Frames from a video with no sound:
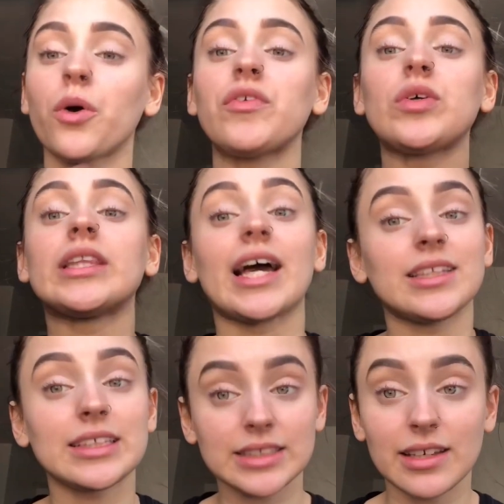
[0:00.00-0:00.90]
if you'd like
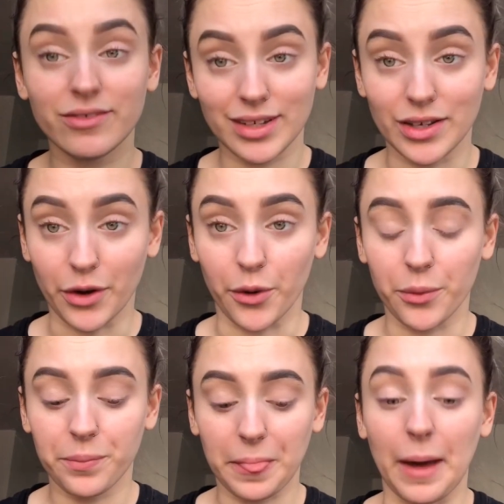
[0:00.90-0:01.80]
to see a video
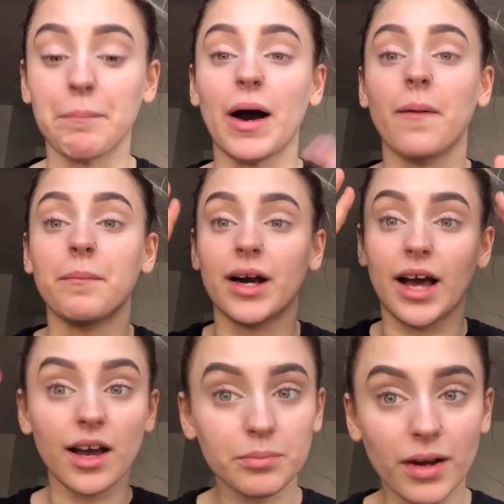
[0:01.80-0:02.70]
about my
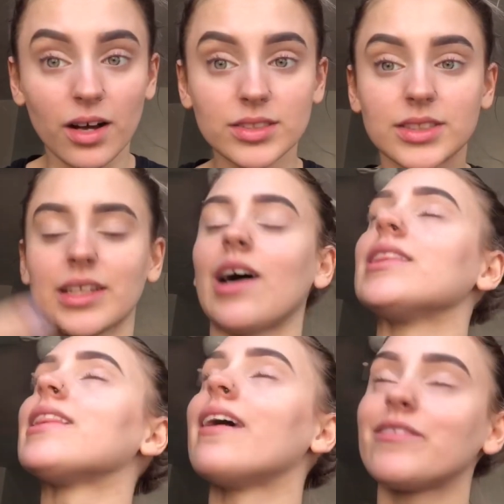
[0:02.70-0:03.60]
eyebrows, then I'd
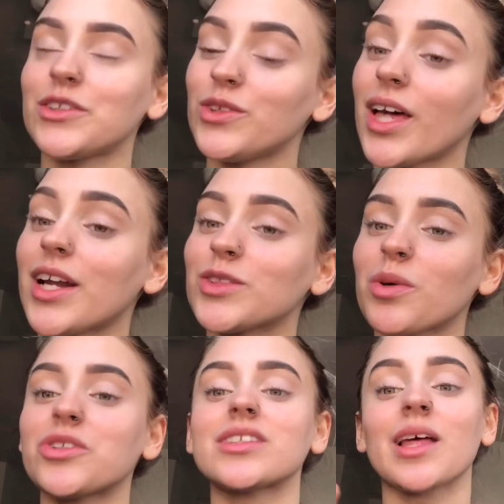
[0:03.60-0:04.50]
love to do that as
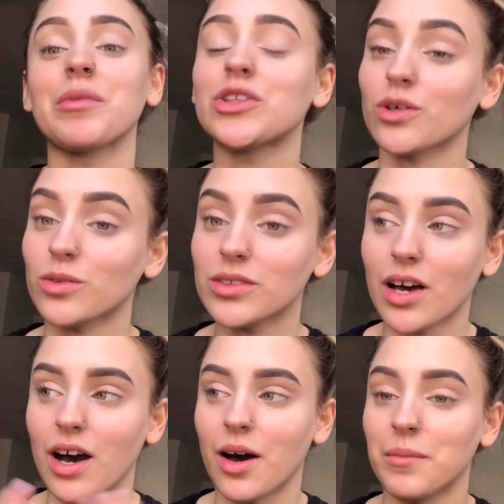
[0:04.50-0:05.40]
well. Just let
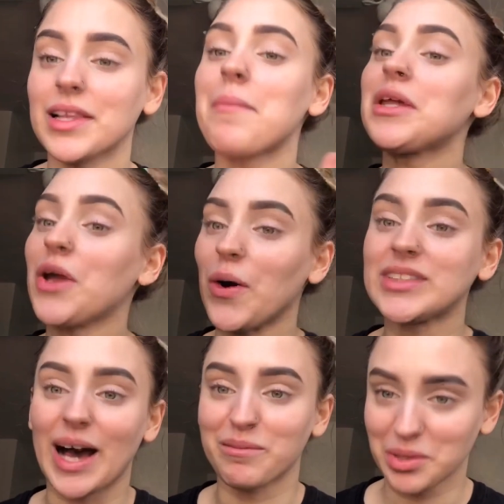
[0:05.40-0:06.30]
me know
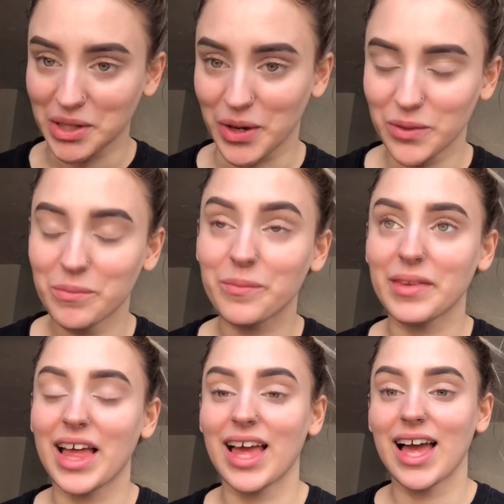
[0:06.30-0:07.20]
down below.
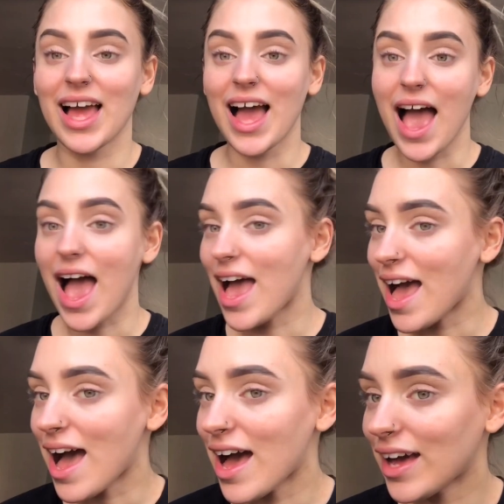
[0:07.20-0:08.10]

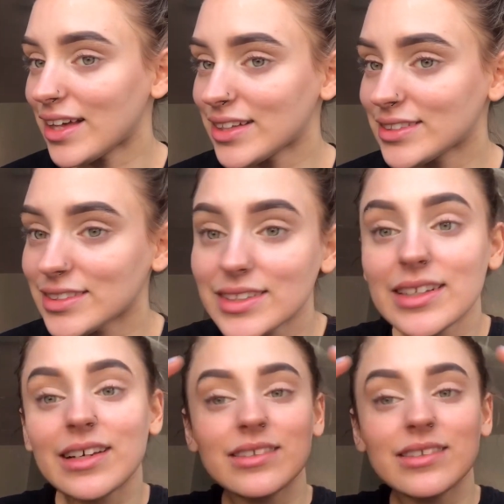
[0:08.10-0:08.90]
And